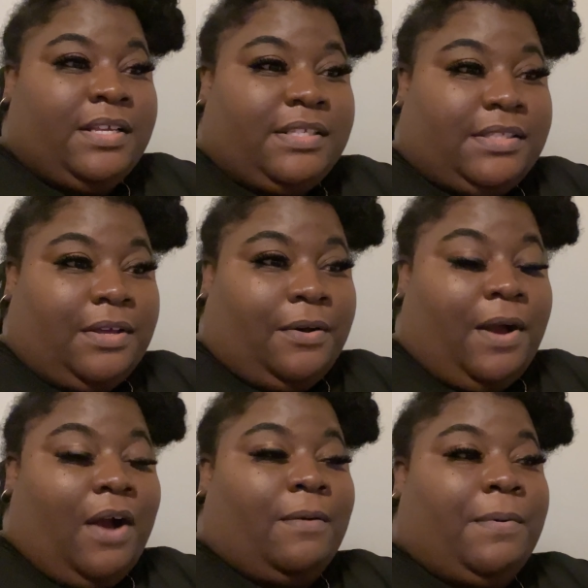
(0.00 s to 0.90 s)
So
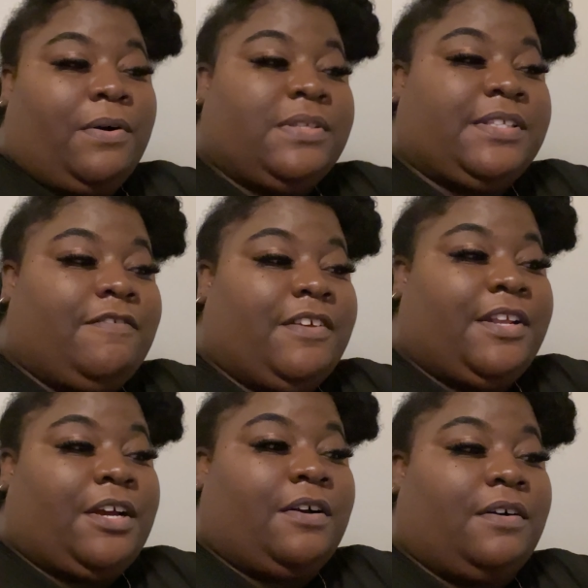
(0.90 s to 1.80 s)
I will post a
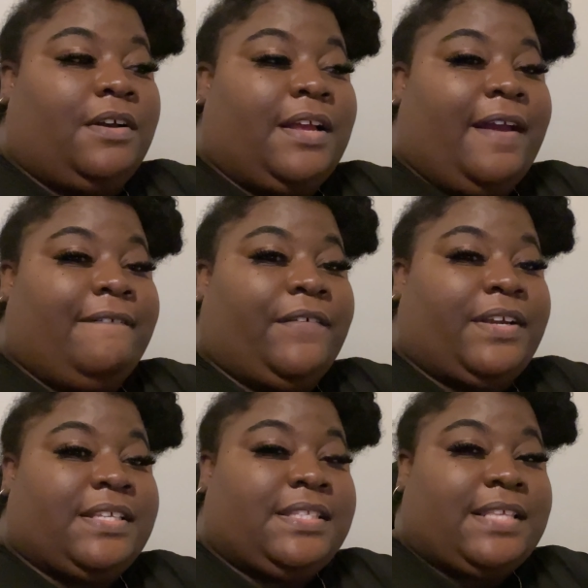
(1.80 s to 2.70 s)
video
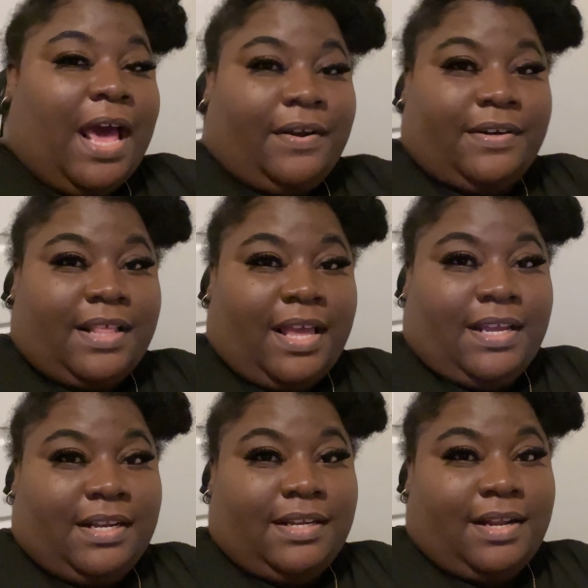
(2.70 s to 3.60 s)
every
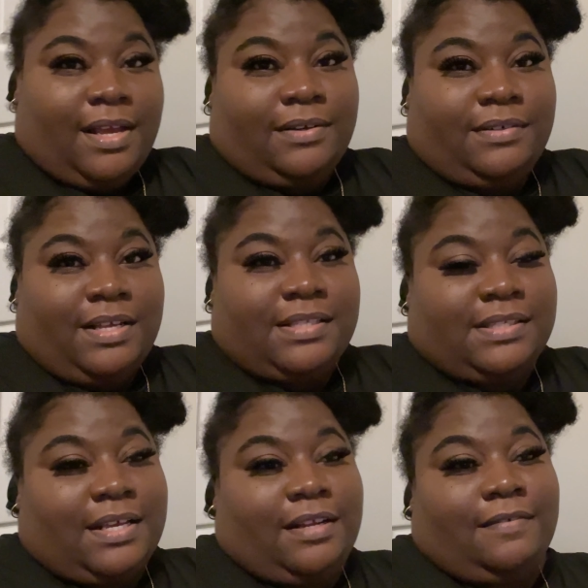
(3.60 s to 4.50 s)
Saturday now
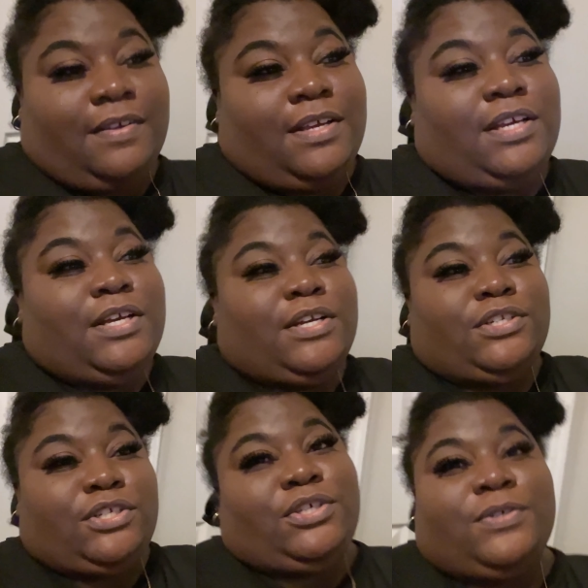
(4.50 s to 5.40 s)
instead of
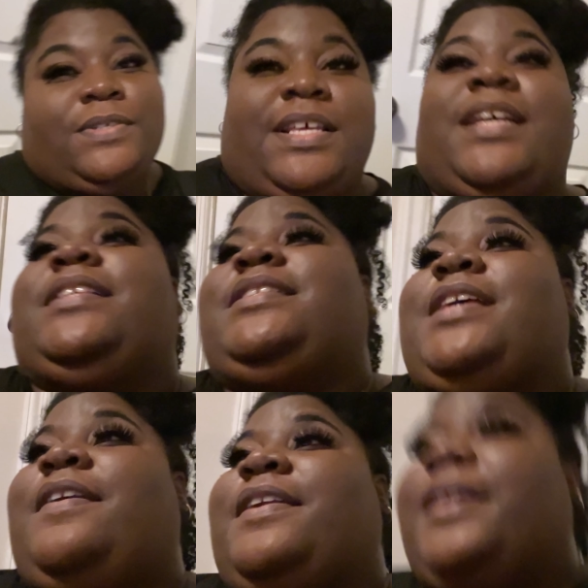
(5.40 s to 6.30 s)
Tuesday and
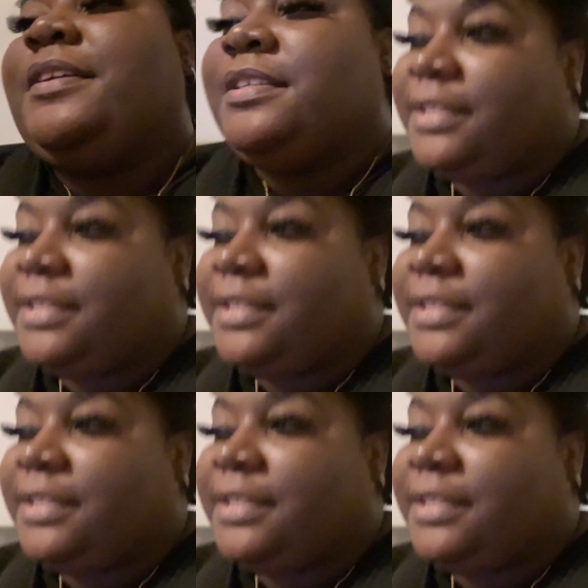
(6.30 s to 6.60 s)
Saturday.